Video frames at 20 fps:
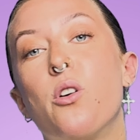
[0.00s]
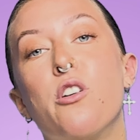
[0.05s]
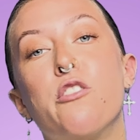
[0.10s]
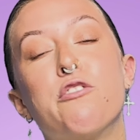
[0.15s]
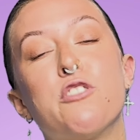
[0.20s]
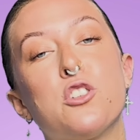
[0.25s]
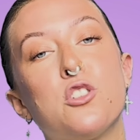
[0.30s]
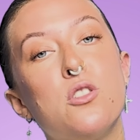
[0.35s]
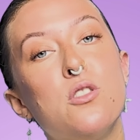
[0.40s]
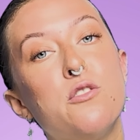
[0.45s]

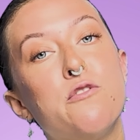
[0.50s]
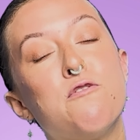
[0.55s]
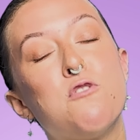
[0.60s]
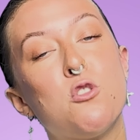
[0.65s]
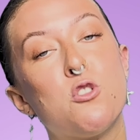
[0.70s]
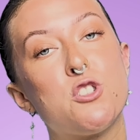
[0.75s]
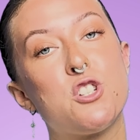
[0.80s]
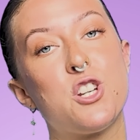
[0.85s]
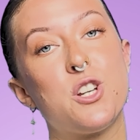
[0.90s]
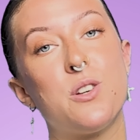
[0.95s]
of good
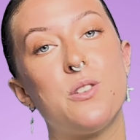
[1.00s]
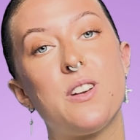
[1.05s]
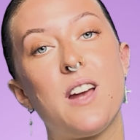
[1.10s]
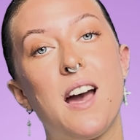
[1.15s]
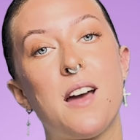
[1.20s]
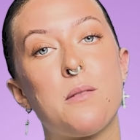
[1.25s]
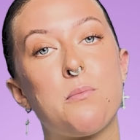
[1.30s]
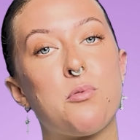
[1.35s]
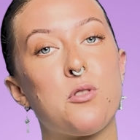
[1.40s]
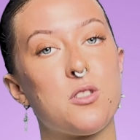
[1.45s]
fortune
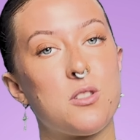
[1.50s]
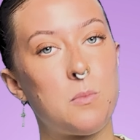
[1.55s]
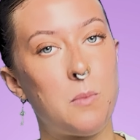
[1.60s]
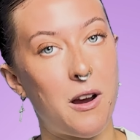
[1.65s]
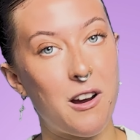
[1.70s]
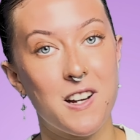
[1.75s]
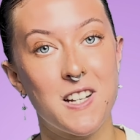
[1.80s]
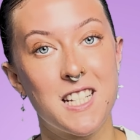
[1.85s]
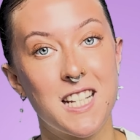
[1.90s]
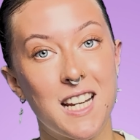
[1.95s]
and
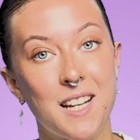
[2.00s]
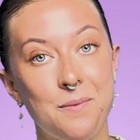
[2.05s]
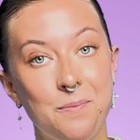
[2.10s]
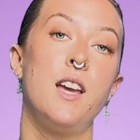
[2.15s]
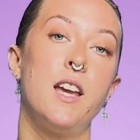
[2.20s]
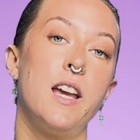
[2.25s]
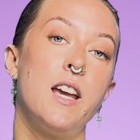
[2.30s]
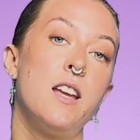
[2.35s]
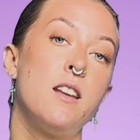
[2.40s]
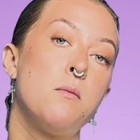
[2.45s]
prosperity.
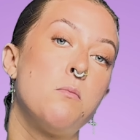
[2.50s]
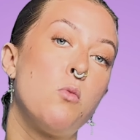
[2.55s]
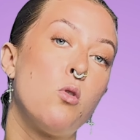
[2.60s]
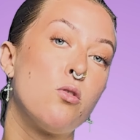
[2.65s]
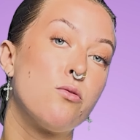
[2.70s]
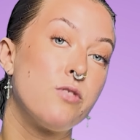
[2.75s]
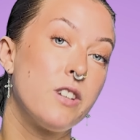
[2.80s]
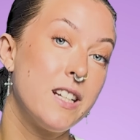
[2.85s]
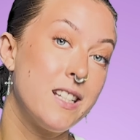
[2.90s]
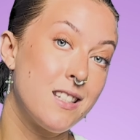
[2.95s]
In
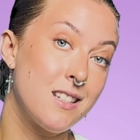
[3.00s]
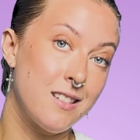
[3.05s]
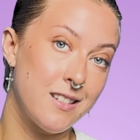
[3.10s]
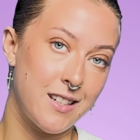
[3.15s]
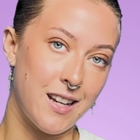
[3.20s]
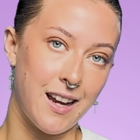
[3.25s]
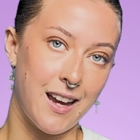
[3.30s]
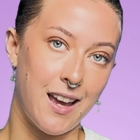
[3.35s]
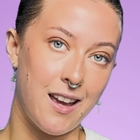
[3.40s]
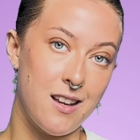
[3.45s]
more recent
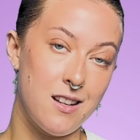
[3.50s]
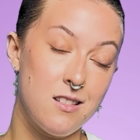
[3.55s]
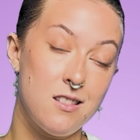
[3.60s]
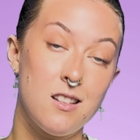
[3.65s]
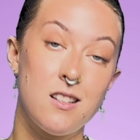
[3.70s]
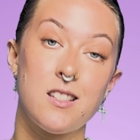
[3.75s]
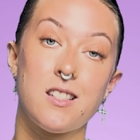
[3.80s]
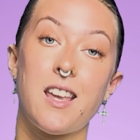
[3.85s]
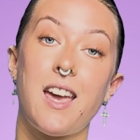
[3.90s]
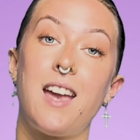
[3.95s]
decades,
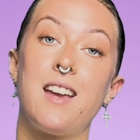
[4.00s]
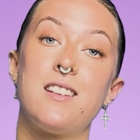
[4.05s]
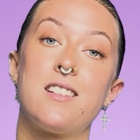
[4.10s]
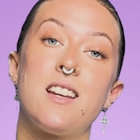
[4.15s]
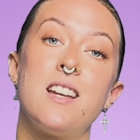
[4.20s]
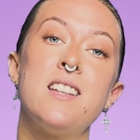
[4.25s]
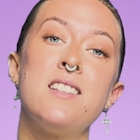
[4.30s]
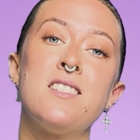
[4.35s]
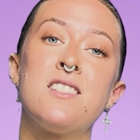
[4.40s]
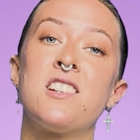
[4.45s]
it's gained
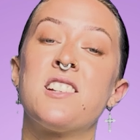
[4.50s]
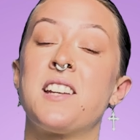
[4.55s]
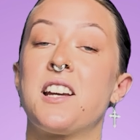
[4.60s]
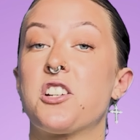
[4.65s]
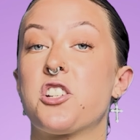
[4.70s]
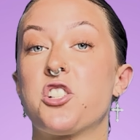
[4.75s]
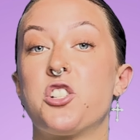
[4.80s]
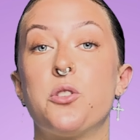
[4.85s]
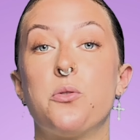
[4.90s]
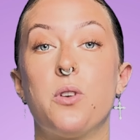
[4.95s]

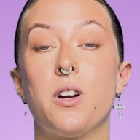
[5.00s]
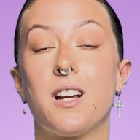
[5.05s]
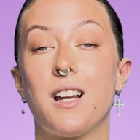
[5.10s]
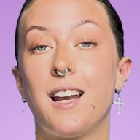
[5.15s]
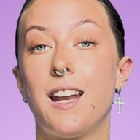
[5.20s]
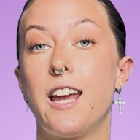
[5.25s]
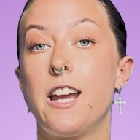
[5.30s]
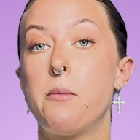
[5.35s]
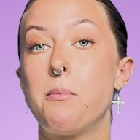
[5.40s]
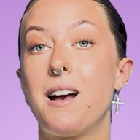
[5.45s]
international
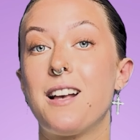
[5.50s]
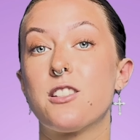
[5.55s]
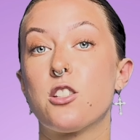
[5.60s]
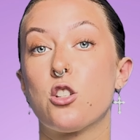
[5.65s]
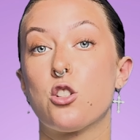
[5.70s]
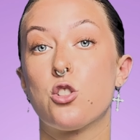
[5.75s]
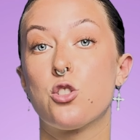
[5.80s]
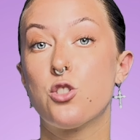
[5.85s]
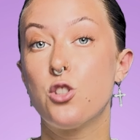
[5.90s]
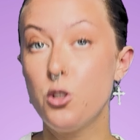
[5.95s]
acclaim as a
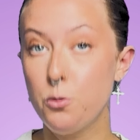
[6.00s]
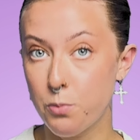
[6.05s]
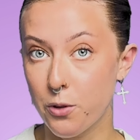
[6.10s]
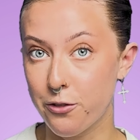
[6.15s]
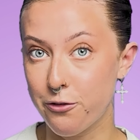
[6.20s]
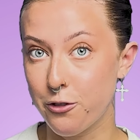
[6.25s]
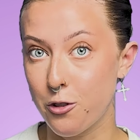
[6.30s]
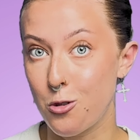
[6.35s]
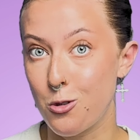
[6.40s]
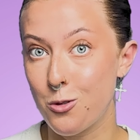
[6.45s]

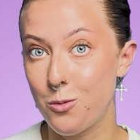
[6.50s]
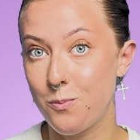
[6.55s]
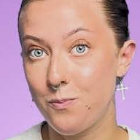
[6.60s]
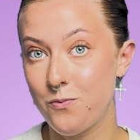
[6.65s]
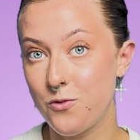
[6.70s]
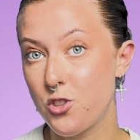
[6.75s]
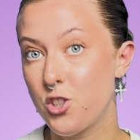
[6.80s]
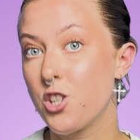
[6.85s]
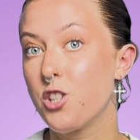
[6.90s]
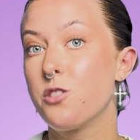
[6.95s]
superfood
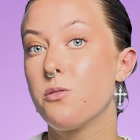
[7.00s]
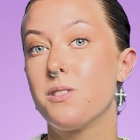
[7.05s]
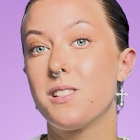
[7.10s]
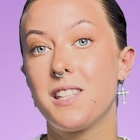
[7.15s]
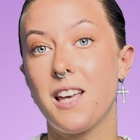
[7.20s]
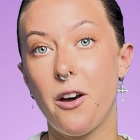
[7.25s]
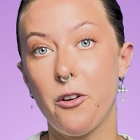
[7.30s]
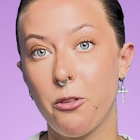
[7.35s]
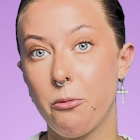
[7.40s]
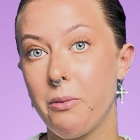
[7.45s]
due to its
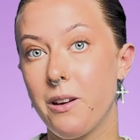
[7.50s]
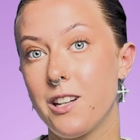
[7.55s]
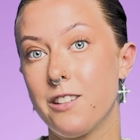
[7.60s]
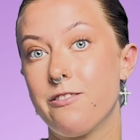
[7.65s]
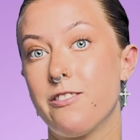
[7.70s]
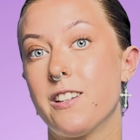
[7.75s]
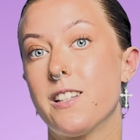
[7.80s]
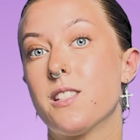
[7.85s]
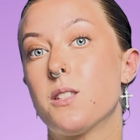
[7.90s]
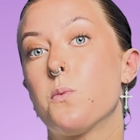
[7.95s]
health
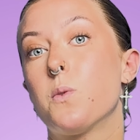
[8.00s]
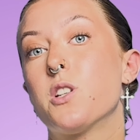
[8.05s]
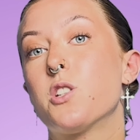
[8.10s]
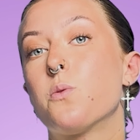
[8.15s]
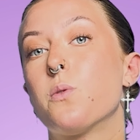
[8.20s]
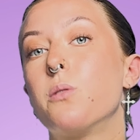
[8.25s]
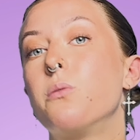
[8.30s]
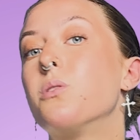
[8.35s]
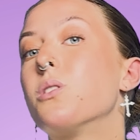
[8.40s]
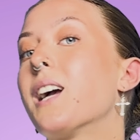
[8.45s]
benefits, which
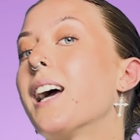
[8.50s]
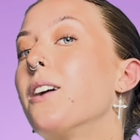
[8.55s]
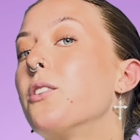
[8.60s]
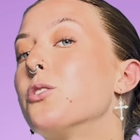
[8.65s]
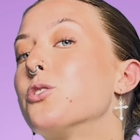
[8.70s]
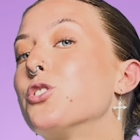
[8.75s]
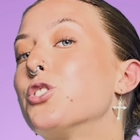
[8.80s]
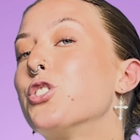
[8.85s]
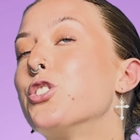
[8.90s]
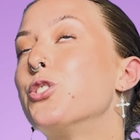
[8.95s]
we will get
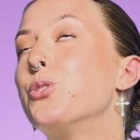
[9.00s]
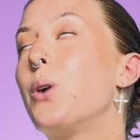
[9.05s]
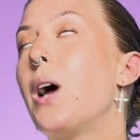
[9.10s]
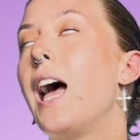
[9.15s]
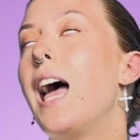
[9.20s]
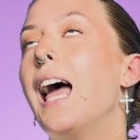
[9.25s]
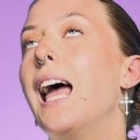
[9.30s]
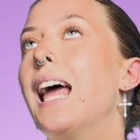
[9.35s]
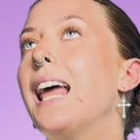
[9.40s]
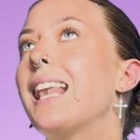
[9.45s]
onto
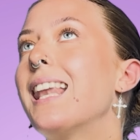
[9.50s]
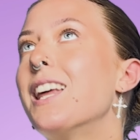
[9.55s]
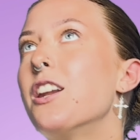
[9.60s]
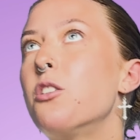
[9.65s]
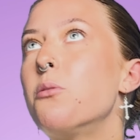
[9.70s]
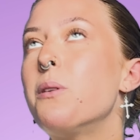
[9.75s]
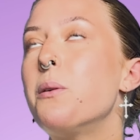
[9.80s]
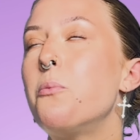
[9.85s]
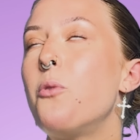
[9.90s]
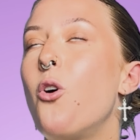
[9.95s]
a little
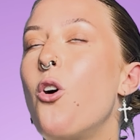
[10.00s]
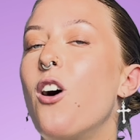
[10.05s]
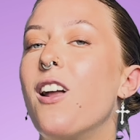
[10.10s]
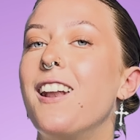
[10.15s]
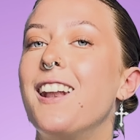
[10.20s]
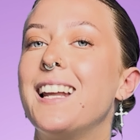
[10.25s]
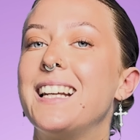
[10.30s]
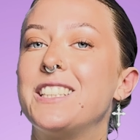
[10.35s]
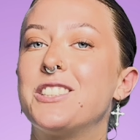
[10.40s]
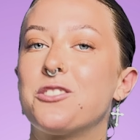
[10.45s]
bit more
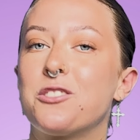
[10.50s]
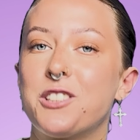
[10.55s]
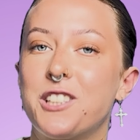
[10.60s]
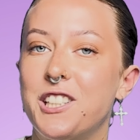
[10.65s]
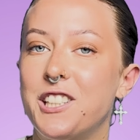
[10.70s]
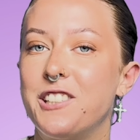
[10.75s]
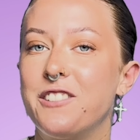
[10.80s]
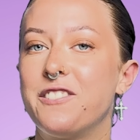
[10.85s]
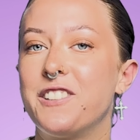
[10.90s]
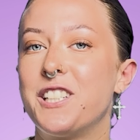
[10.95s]
later on
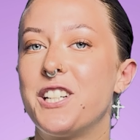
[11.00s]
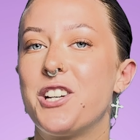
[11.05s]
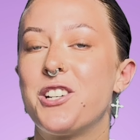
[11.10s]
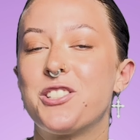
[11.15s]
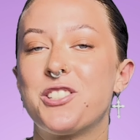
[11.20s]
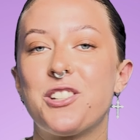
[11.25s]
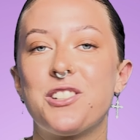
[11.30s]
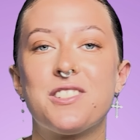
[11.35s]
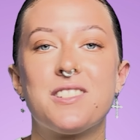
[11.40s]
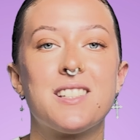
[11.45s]
in the video,
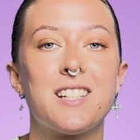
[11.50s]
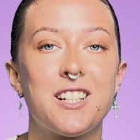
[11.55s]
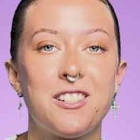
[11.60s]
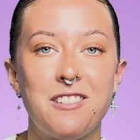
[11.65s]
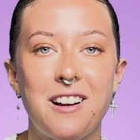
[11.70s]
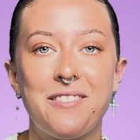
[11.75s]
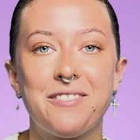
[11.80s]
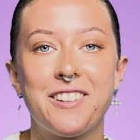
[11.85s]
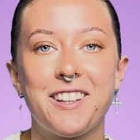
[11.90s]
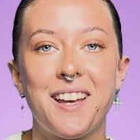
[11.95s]
so stick
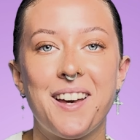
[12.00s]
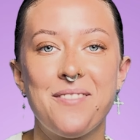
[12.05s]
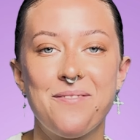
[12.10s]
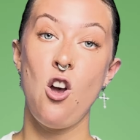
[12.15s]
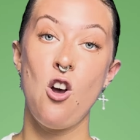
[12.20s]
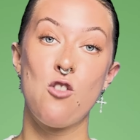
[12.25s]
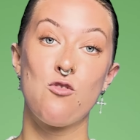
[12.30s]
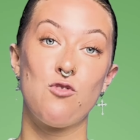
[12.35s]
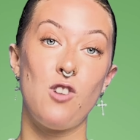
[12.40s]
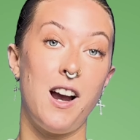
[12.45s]
around for that.
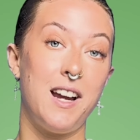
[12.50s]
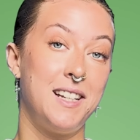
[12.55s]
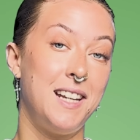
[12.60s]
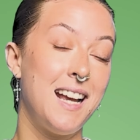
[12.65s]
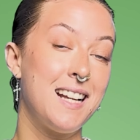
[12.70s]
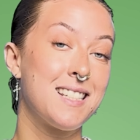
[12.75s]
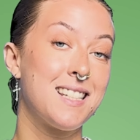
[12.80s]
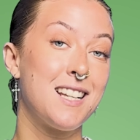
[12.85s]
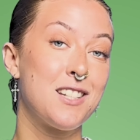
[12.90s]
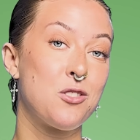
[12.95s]
Right,
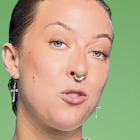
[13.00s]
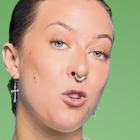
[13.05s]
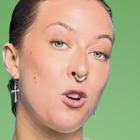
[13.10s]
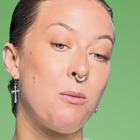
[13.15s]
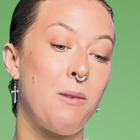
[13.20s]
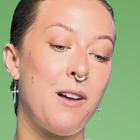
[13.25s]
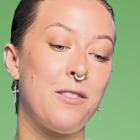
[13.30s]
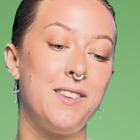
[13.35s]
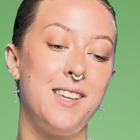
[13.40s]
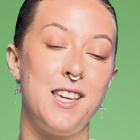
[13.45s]
next let's talk
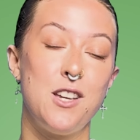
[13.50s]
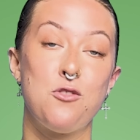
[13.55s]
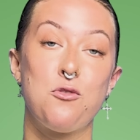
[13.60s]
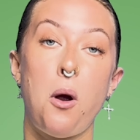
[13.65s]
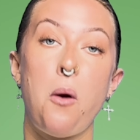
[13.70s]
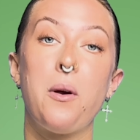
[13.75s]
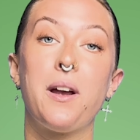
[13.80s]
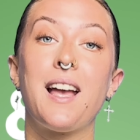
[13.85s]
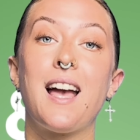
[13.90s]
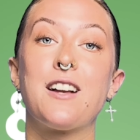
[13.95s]
about the
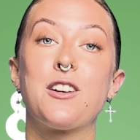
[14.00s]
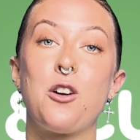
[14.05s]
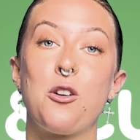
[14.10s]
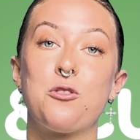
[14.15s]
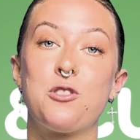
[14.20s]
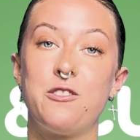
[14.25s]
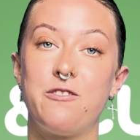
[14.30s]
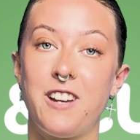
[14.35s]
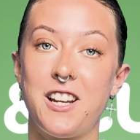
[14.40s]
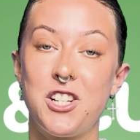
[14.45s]
growing and
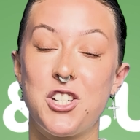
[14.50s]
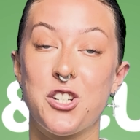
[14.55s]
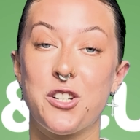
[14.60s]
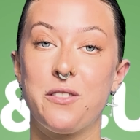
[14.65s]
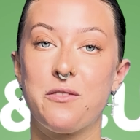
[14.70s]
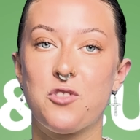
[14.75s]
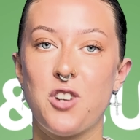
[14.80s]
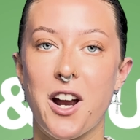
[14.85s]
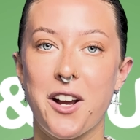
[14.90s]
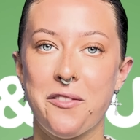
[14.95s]
cultivation
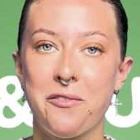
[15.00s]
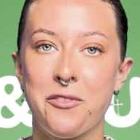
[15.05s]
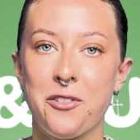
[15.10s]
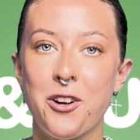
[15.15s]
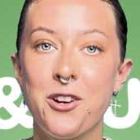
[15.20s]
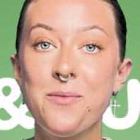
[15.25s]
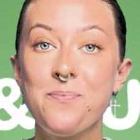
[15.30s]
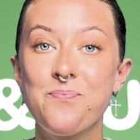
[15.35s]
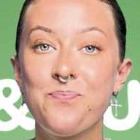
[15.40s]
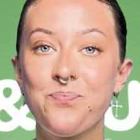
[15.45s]
of dragon
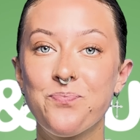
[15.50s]
fruit,